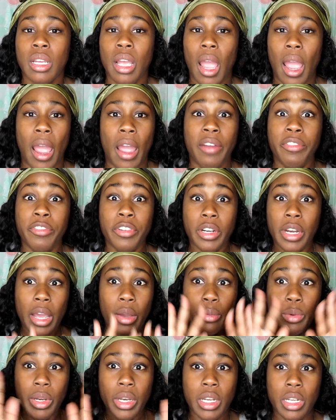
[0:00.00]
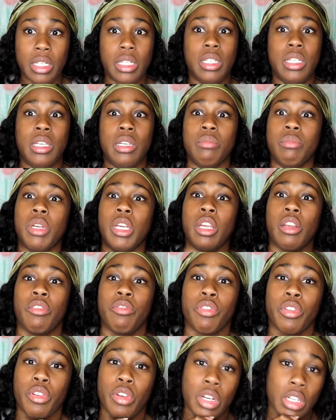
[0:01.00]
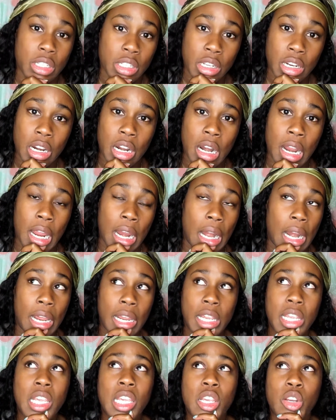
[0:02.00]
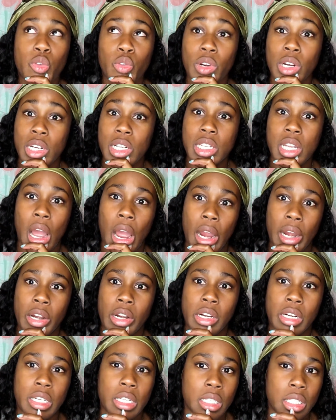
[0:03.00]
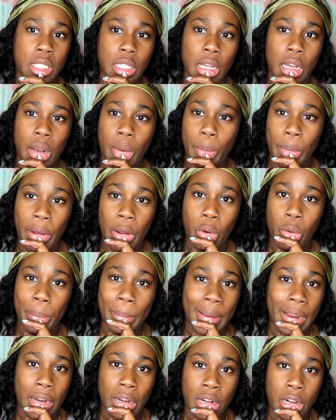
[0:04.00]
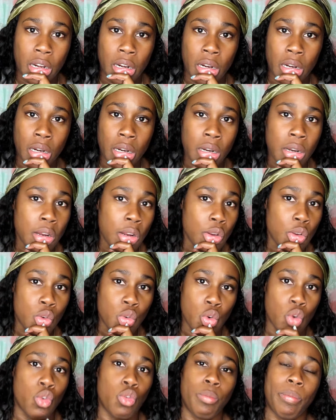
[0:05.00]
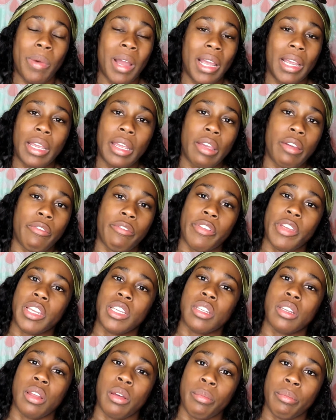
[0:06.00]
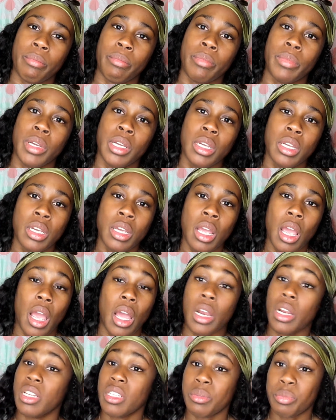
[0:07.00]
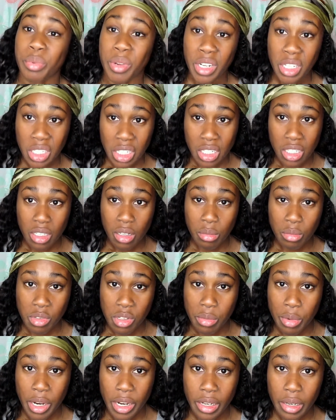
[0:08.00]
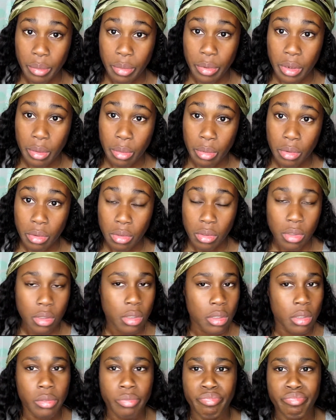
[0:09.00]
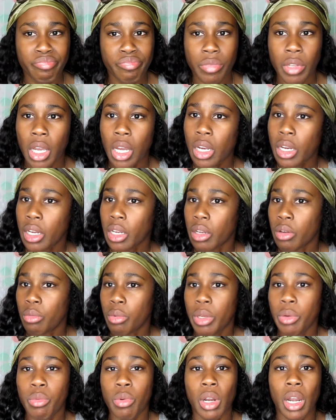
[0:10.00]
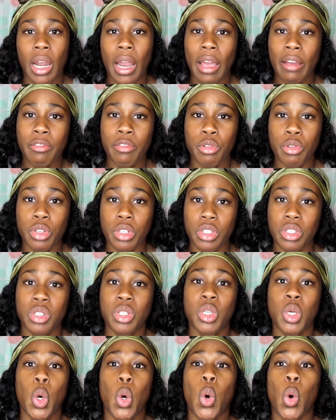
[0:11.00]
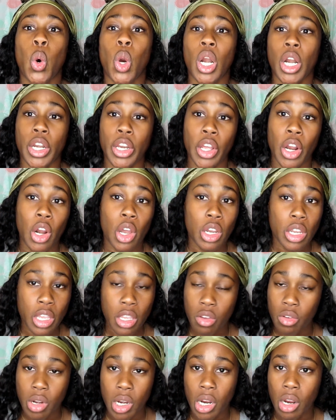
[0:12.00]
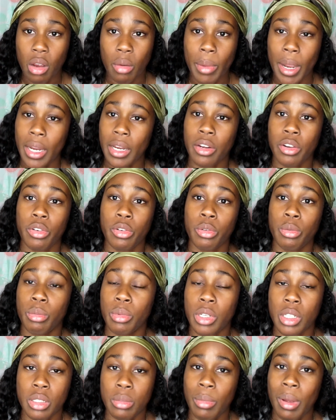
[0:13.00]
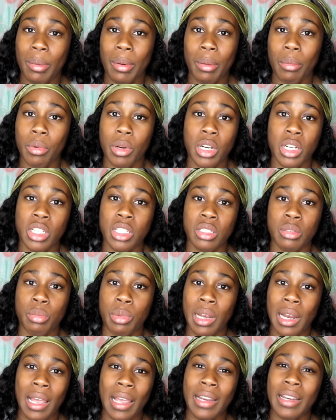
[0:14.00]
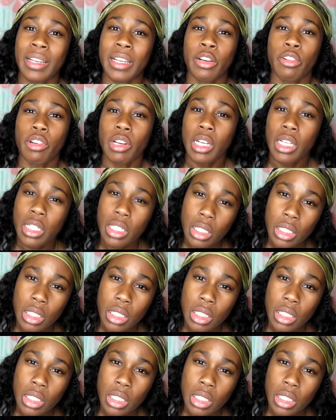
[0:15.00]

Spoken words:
After that, we didn't see him again for the rest of the night. Like, he retired. He's like, I'm not going back in there. Nope, I can't face them. And especially some Jamaican people. Nah, nigga, we would laugh you to scorn. You're lucky you didn't come back in the room, because my mom would have just been like, nigga, really?